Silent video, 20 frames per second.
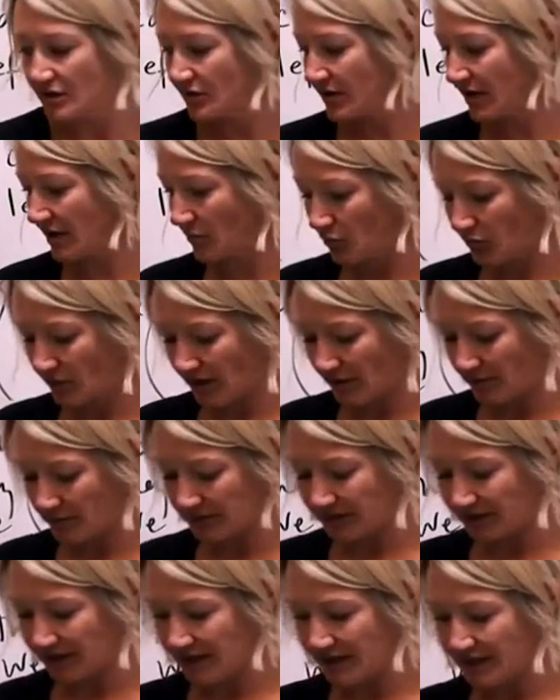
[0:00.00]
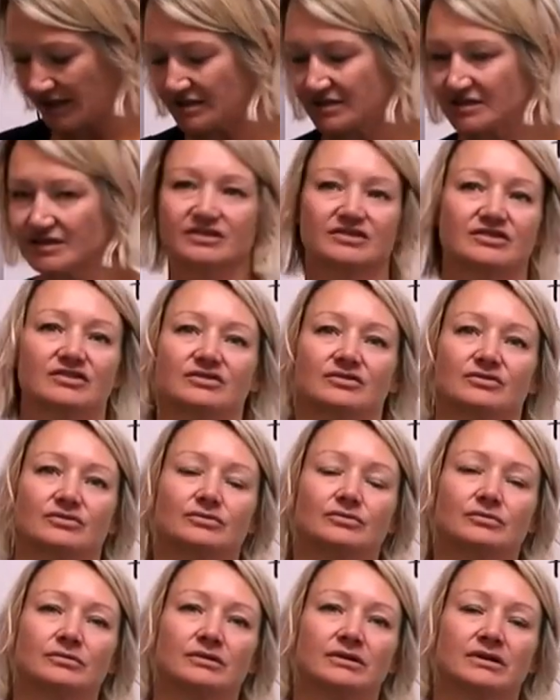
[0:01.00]
Okay, what I would like to
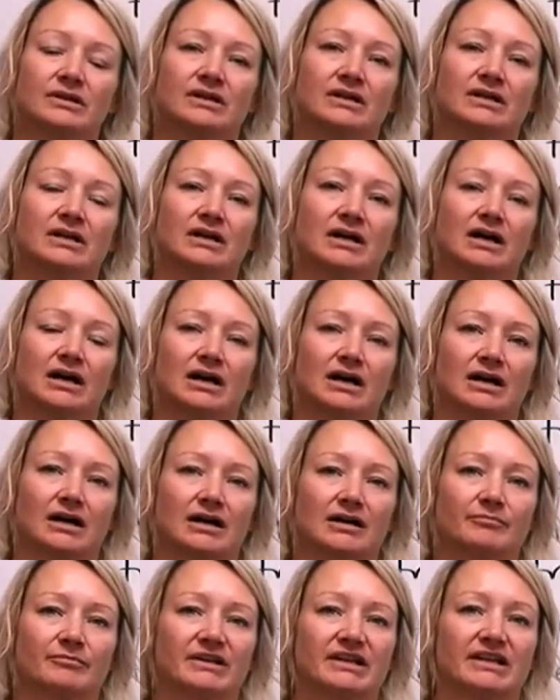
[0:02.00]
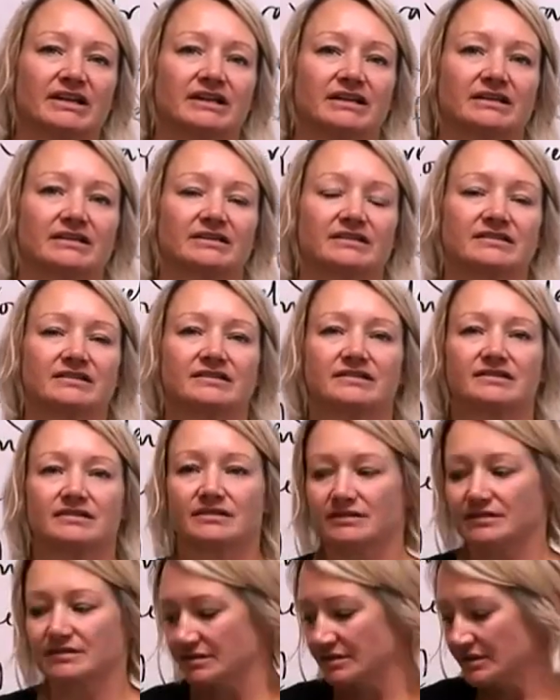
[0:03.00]
do um, is
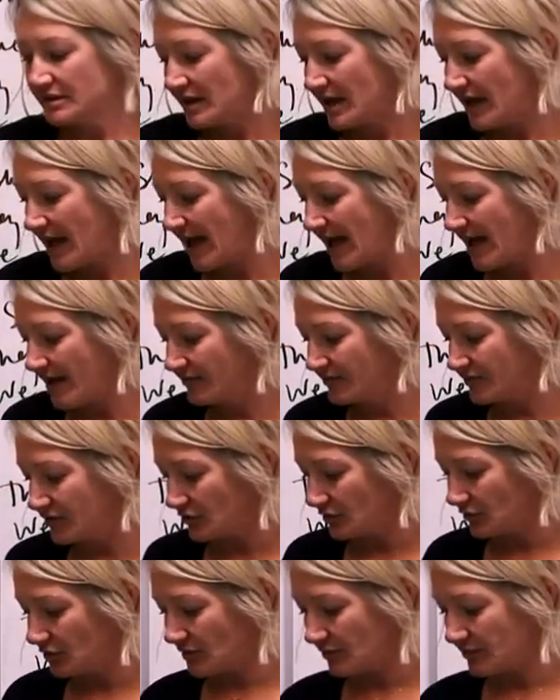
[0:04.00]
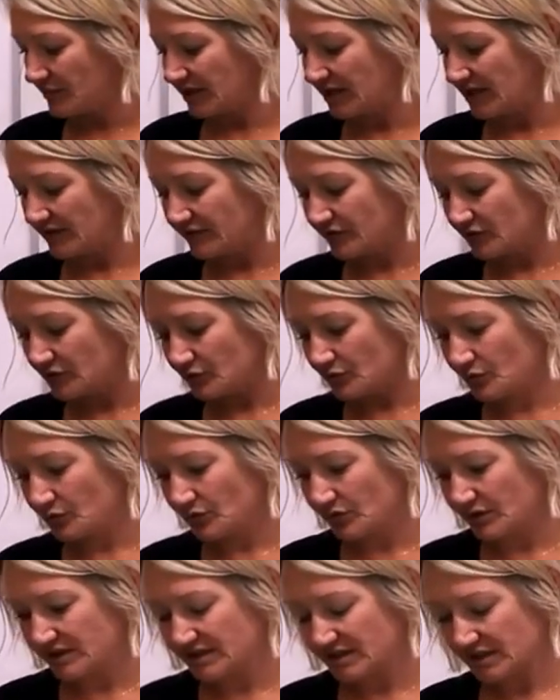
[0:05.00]
have you, I'm going to give you,
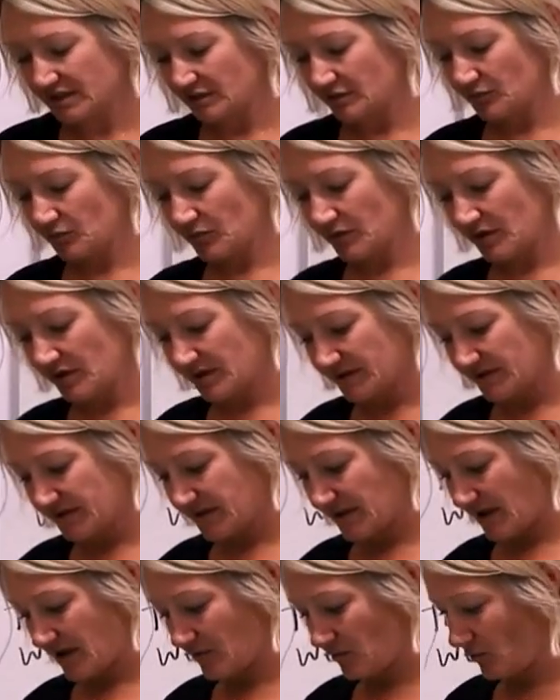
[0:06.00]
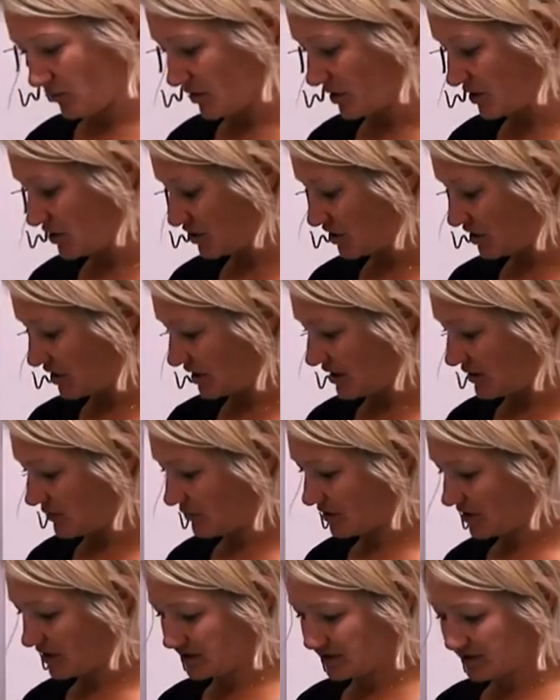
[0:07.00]
let's see, where is that worksheet I
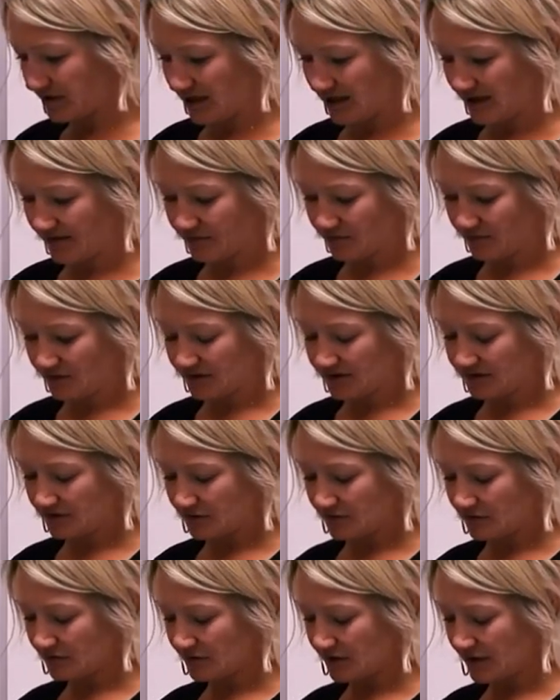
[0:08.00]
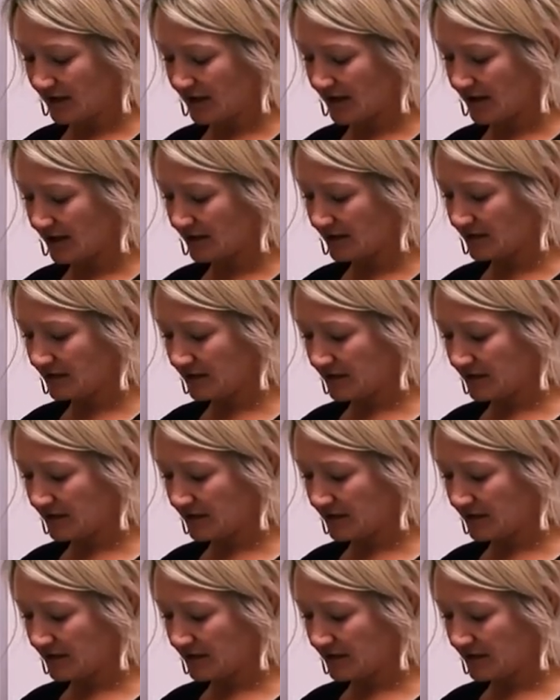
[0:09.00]
wanted to have you guys look at?